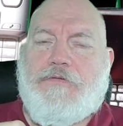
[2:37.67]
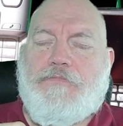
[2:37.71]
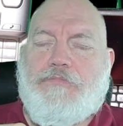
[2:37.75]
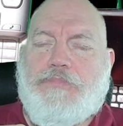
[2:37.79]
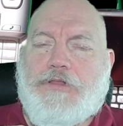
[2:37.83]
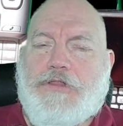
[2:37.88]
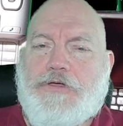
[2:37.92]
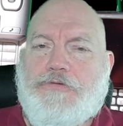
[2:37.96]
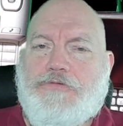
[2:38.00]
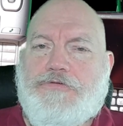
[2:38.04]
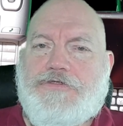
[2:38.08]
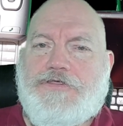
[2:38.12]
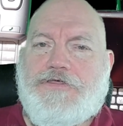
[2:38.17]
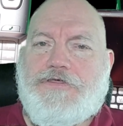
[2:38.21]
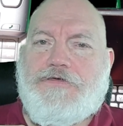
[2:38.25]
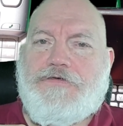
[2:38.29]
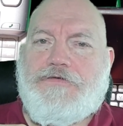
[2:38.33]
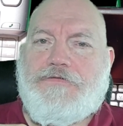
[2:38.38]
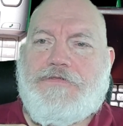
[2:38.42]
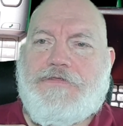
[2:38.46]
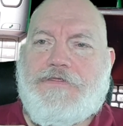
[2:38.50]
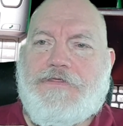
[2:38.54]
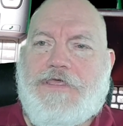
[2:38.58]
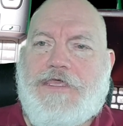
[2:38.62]

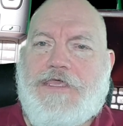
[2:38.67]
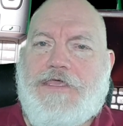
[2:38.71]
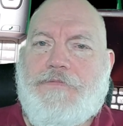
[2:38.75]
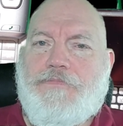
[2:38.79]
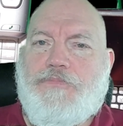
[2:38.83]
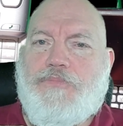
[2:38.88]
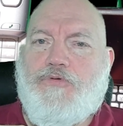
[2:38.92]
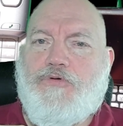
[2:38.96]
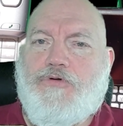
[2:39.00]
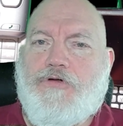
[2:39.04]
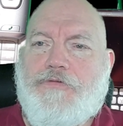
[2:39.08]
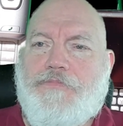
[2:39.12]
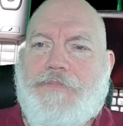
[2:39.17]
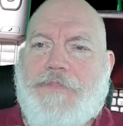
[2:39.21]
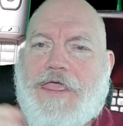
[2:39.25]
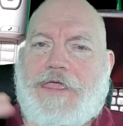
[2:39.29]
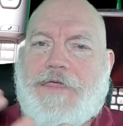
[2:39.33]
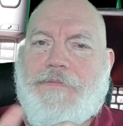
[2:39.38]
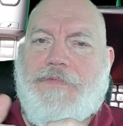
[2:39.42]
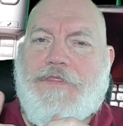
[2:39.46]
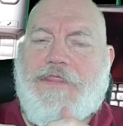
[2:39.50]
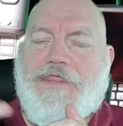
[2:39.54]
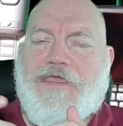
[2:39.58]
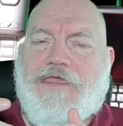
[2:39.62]
Bluetooth keyboard
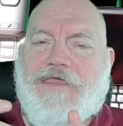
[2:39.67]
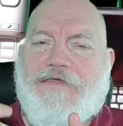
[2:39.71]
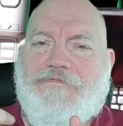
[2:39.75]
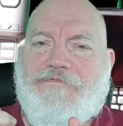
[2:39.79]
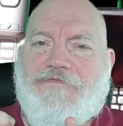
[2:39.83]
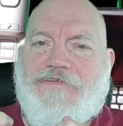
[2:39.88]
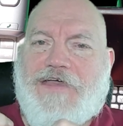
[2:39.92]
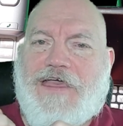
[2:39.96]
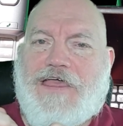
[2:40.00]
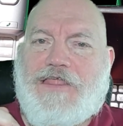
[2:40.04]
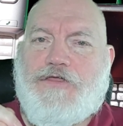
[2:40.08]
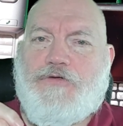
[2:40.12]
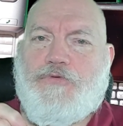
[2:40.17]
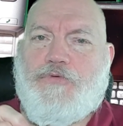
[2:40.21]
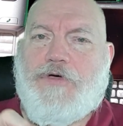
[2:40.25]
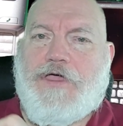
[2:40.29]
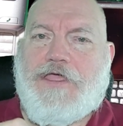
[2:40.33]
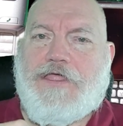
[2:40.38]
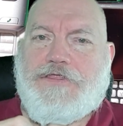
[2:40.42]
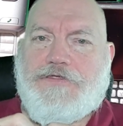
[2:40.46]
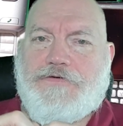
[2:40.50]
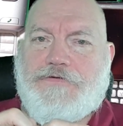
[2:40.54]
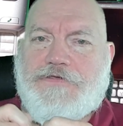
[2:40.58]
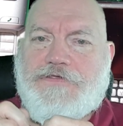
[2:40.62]
maybe that can find a
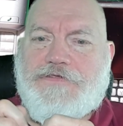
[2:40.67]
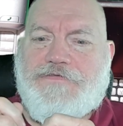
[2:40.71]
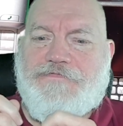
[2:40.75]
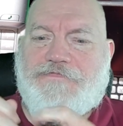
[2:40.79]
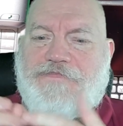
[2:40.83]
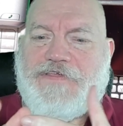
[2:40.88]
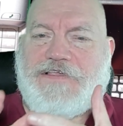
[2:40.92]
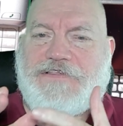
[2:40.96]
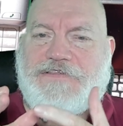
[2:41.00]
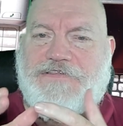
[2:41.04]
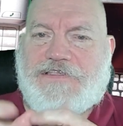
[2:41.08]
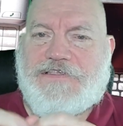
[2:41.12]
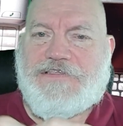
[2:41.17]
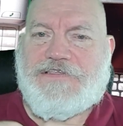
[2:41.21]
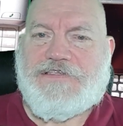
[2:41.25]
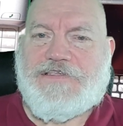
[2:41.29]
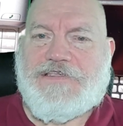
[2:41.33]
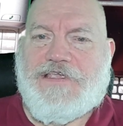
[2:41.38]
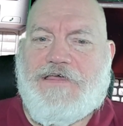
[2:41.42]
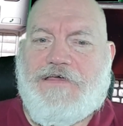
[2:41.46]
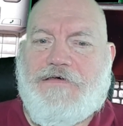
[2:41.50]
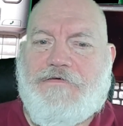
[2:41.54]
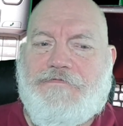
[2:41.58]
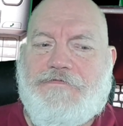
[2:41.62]
way to fix
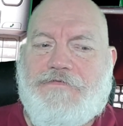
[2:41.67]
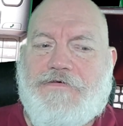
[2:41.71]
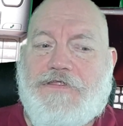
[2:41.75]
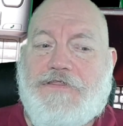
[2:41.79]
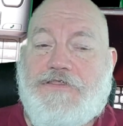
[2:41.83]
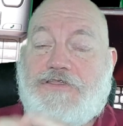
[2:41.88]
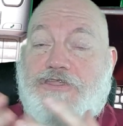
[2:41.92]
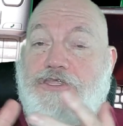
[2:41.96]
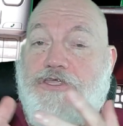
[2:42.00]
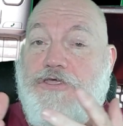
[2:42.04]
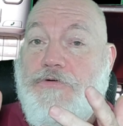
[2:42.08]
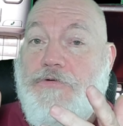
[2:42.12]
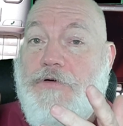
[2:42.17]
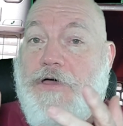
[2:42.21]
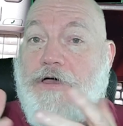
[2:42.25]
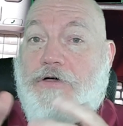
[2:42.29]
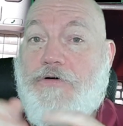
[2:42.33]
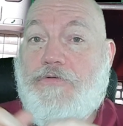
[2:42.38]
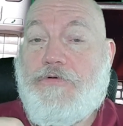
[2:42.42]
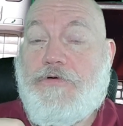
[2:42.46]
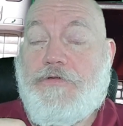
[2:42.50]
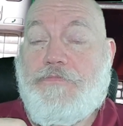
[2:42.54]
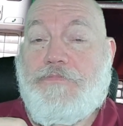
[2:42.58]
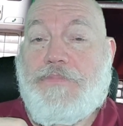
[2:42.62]
itself. A
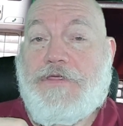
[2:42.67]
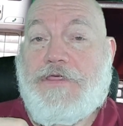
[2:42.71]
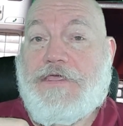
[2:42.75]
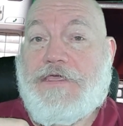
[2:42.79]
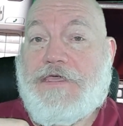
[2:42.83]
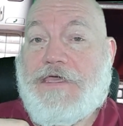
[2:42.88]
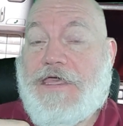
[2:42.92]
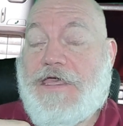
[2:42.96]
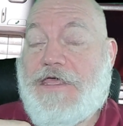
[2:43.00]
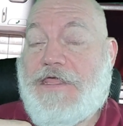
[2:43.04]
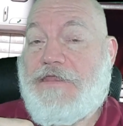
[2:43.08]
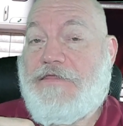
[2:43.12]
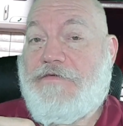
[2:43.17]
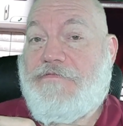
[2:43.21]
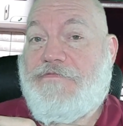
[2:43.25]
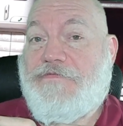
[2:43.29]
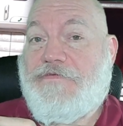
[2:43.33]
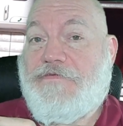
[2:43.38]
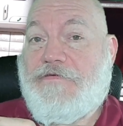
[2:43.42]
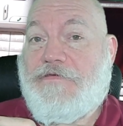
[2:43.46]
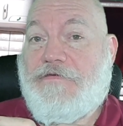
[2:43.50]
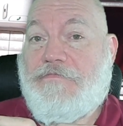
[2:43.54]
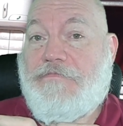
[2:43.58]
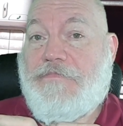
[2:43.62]
Duo would be kind
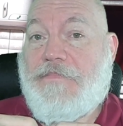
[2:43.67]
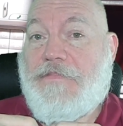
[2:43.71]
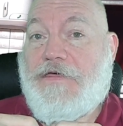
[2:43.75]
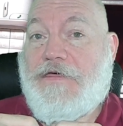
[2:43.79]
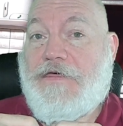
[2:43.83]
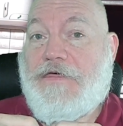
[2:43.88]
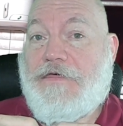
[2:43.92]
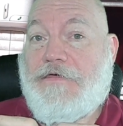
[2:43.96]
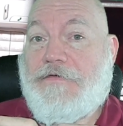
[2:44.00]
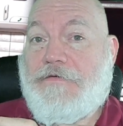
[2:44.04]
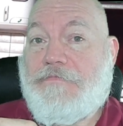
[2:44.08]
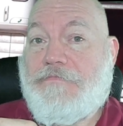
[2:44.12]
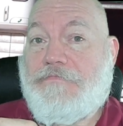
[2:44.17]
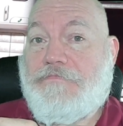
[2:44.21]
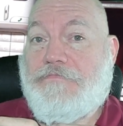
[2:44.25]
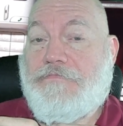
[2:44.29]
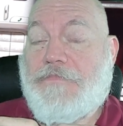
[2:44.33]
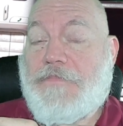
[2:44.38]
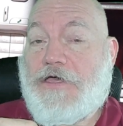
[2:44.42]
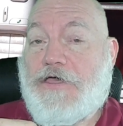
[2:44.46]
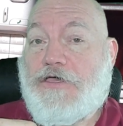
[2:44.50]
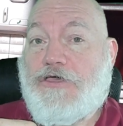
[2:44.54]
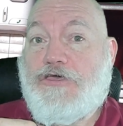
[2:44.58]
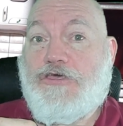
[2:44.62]
of
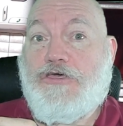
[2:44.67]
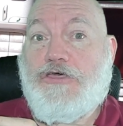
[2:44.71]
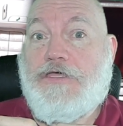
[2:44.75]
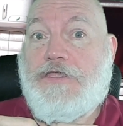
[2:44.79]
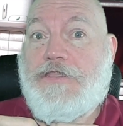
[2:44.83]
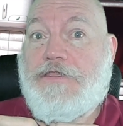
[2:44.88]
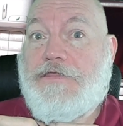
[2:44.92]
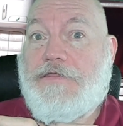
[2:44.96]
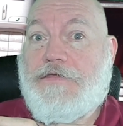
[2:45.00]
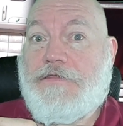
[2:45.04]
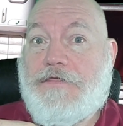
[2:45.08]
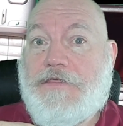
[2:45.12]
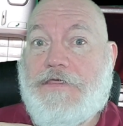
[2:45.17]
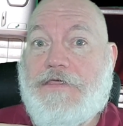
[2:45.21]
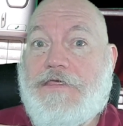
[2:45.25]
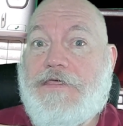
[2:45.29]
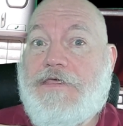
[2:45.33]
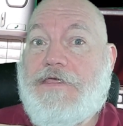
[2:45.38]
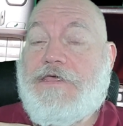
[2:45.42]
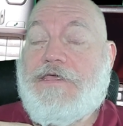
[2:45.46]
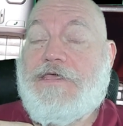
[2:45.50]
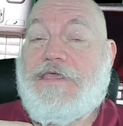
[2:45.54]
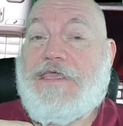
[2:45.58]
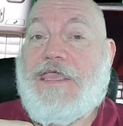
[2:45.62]
a good
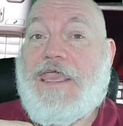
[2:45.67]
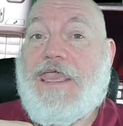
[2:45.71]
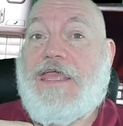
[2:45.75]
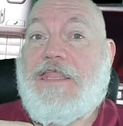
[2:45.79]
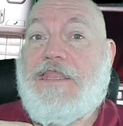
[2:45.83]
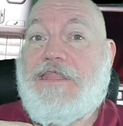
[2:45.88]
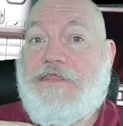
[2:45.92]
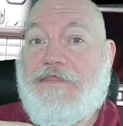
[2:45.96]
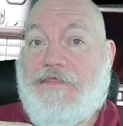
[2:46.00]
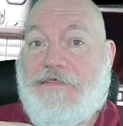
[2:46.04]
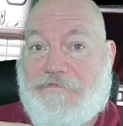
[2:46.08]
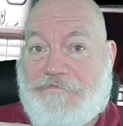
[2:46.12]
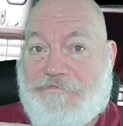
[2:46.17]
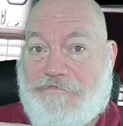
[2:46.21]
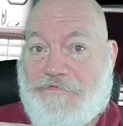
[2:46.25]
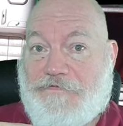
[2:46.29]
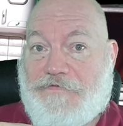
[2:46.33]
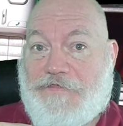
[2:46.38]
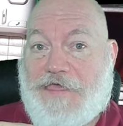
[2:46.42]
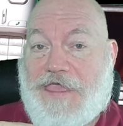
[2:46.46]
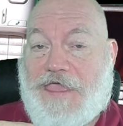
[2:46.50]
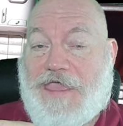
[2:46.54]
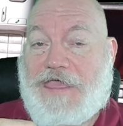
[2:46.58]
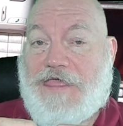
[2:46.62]
candidate
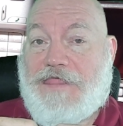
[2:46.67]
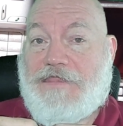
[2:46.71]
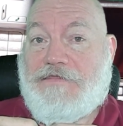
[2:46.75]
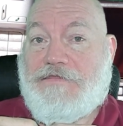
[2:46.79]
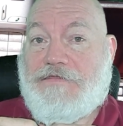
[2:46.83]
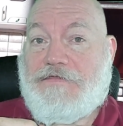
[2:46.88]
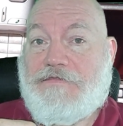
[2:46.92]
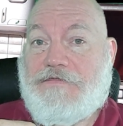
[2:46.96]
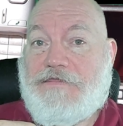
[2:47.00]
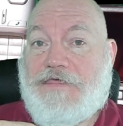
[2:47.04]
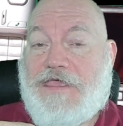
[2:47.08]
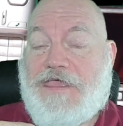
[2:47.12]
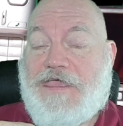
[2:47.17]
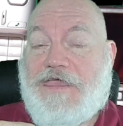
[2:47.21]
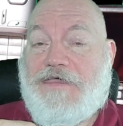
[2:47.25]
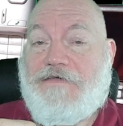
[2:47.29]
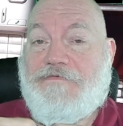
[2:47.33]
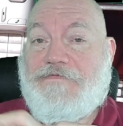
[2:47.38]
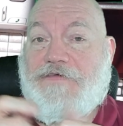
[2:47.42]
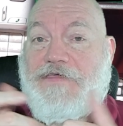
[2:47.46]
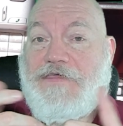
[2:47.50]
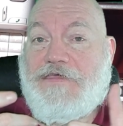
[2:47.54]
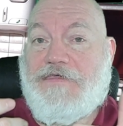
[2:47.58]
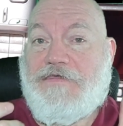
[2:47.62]
for that, to
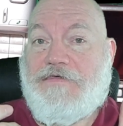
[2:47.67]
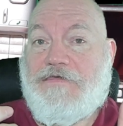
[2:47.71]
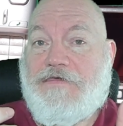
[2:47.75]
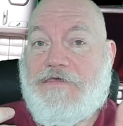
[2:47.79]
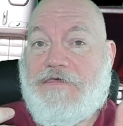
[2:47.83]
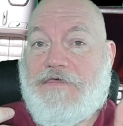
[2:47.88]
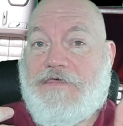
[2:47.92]
have a